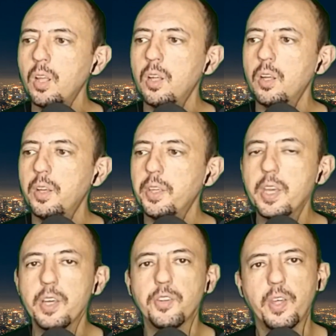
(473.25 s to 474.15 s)
here
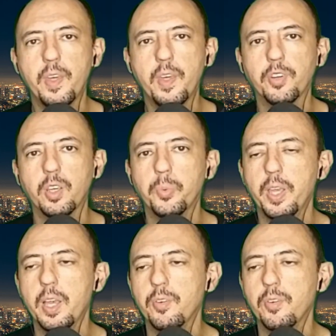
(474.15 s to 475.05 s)
in South Africa, we
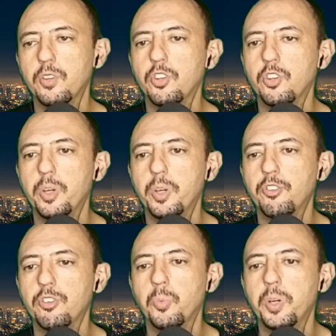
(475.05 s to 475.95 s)
have a
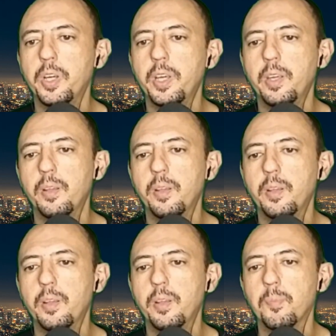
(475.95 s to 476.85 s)
situation where
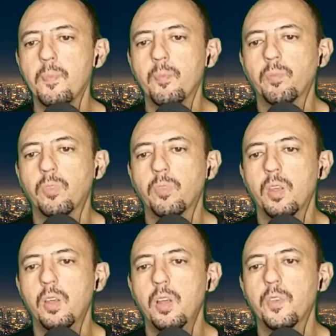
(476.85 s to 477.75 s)

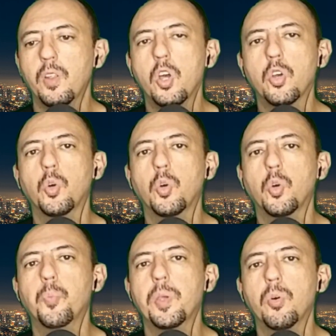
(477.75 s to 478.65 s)
the local
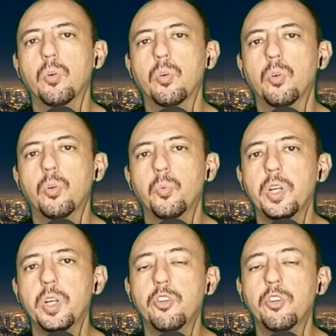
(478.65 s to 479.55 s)
people
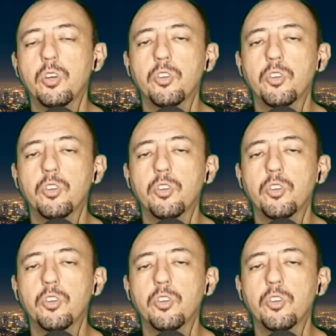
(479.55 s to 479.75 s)
really just